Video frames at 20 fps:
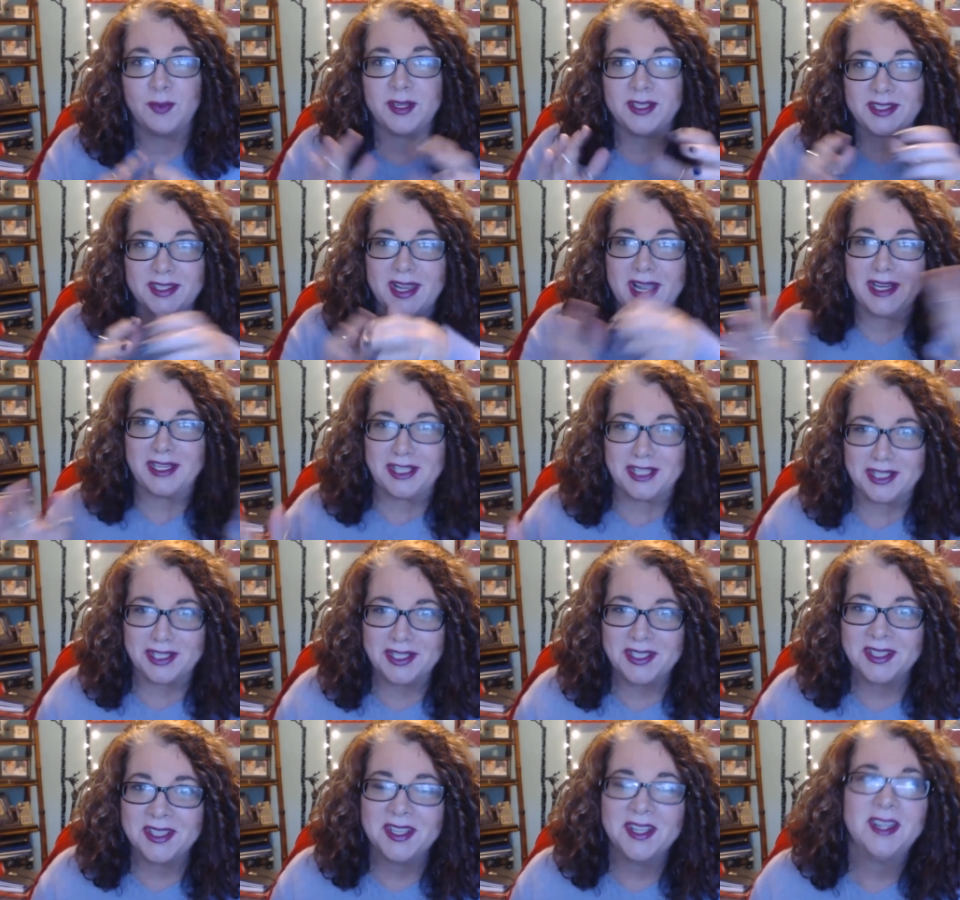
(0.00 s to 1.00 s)
urban
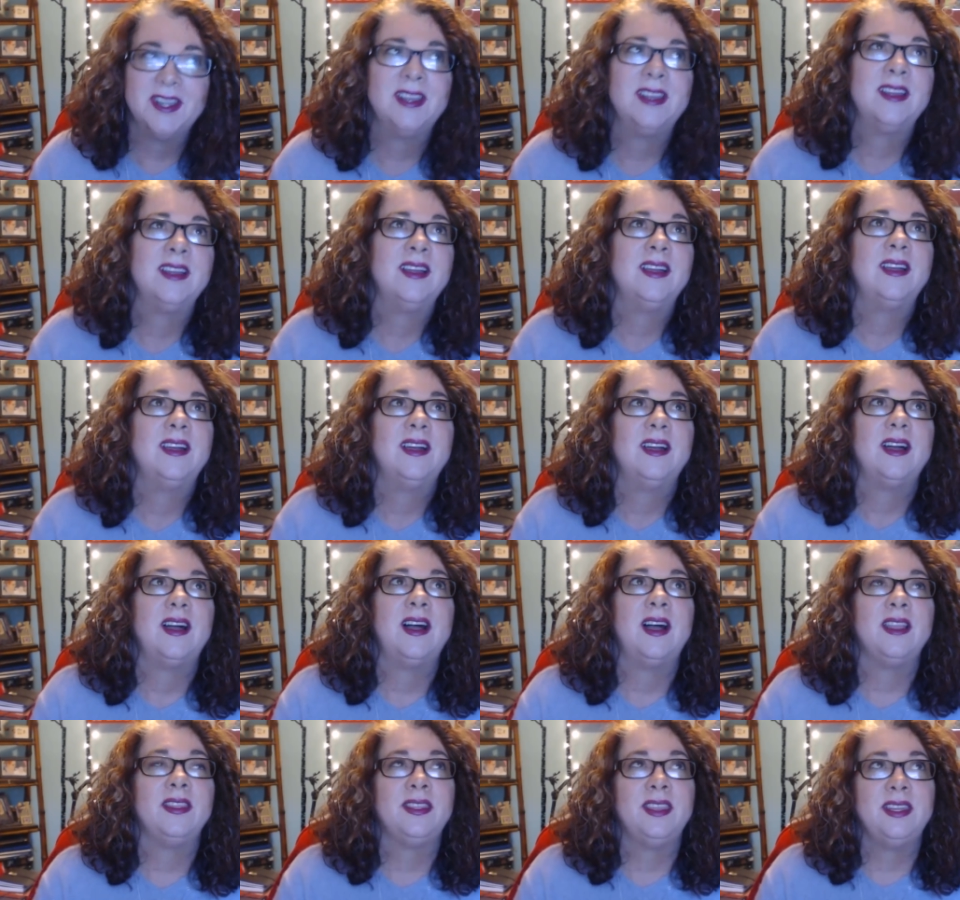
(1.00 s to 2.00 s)
sketches.
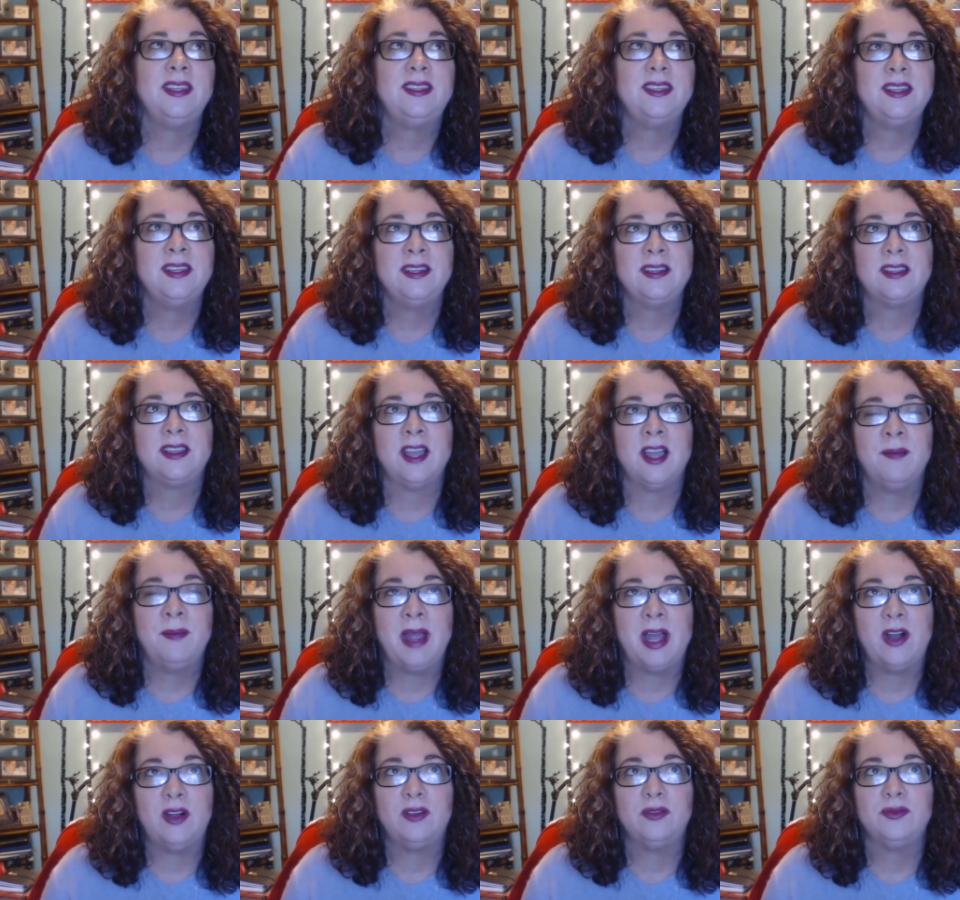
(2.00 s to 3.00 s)
They didn't
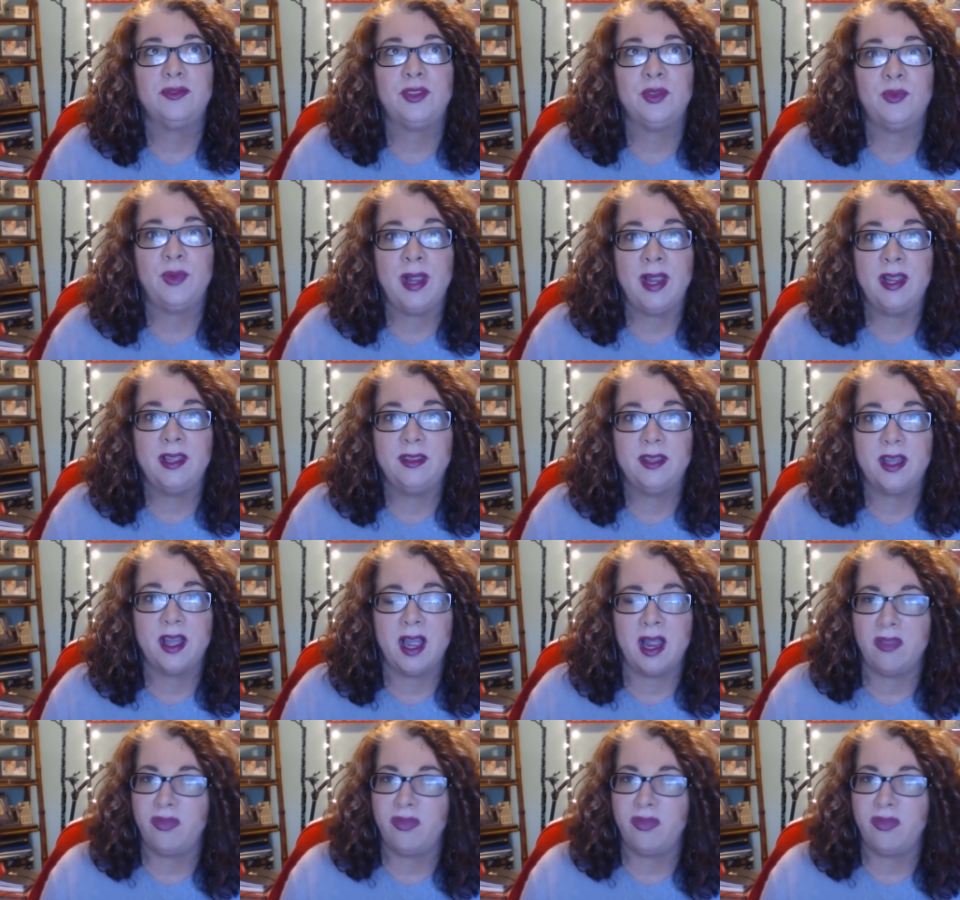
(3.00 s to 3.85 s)
come out the way that